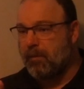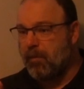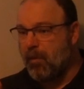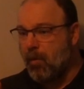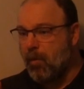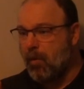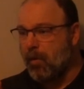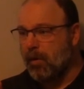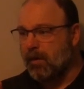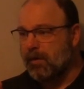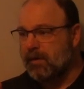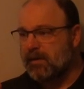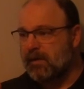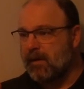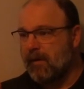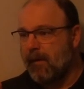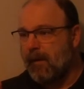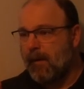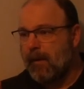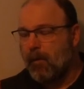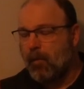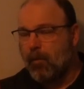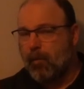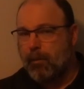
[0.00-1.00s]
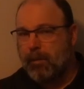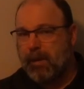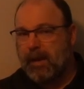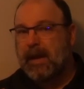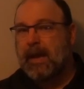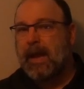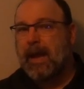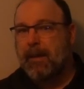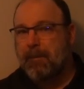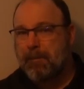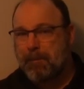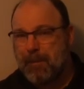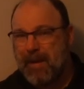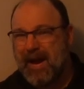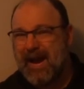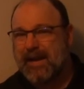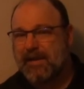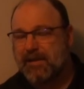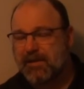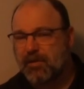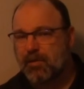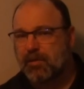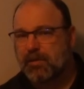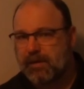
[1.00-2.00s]
Boers became
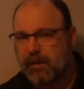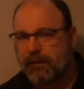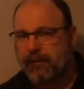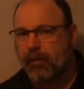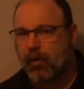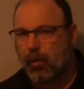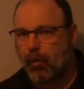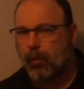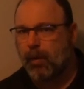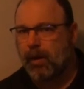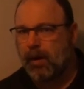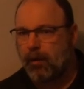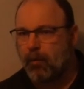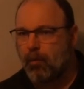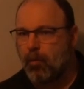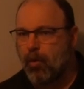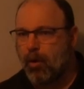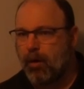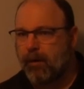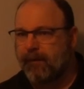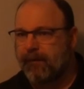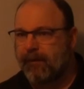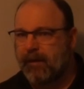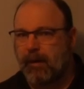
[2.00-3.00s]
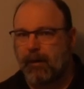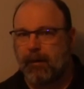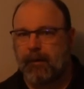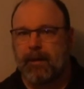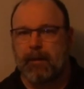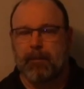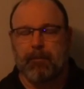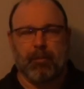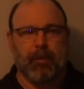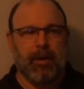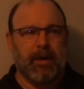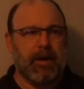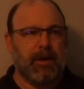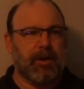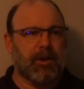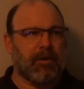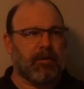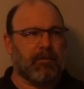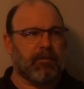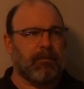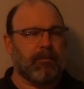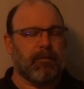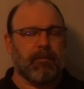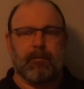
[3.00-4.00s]
masters of guerrilla warfare, and the
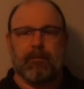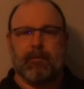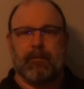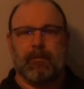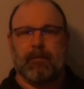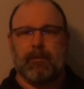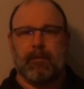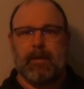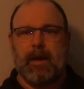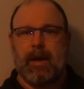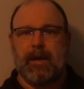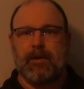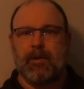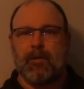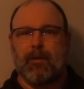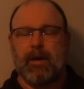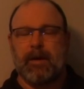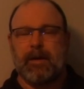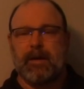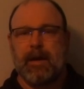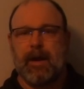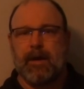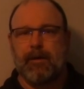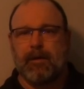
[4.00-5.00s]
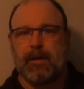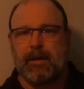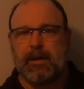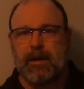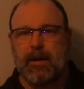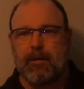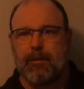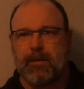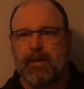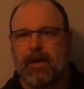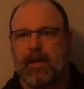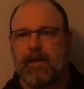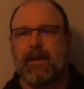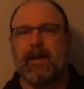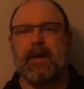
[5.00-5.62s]
British had no idea how to deal with that.